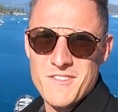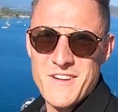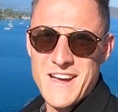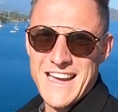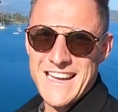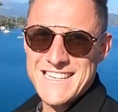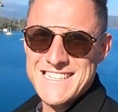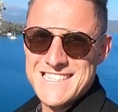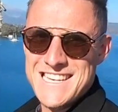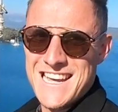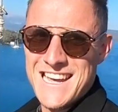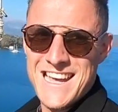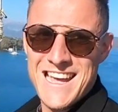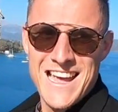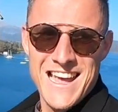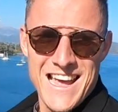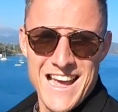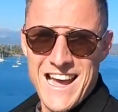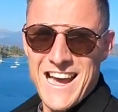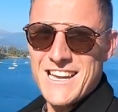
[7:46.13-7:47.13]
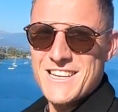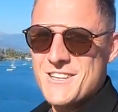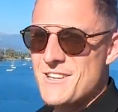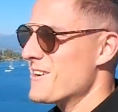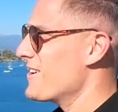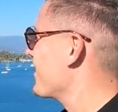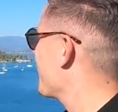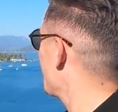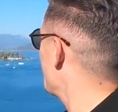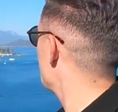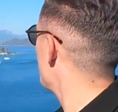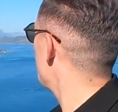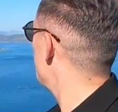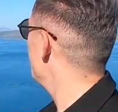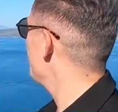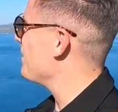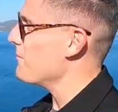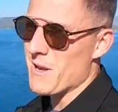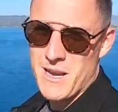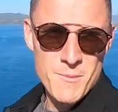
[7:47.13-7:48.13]
face, and you can climb up
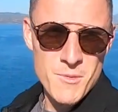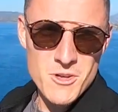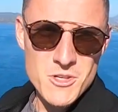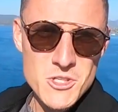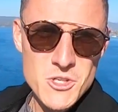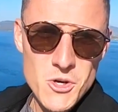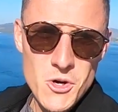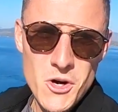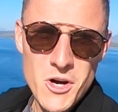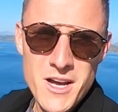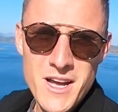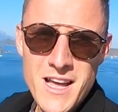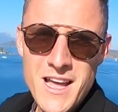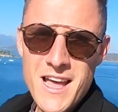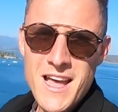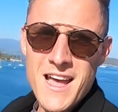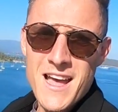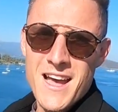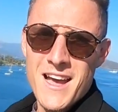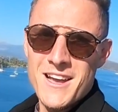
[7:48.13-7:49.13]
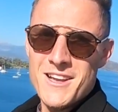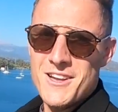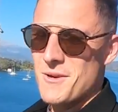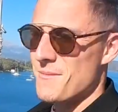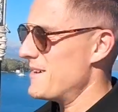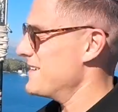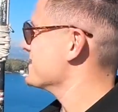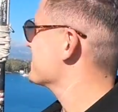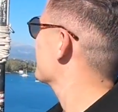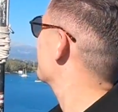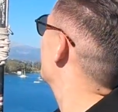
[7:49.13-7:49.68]
it. Well, I'm not sure you're meant to